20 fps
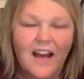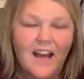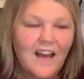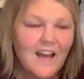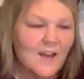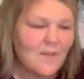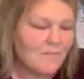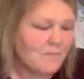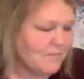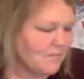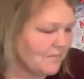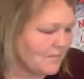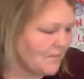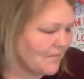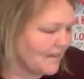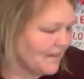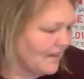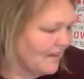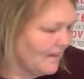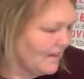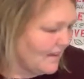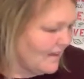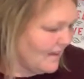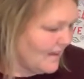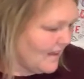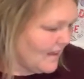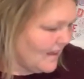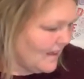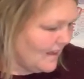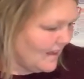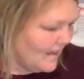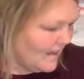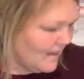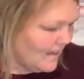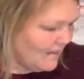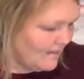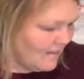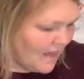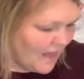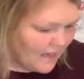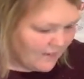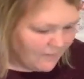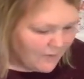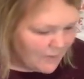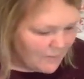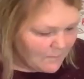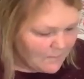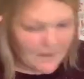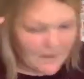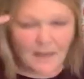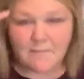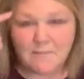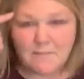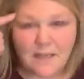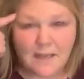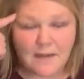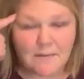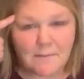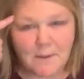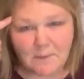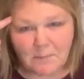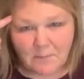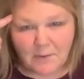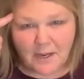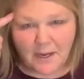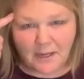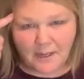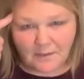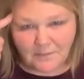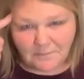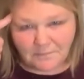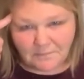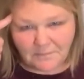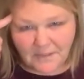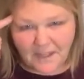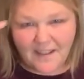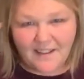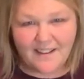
A lot of them comes out of my brain.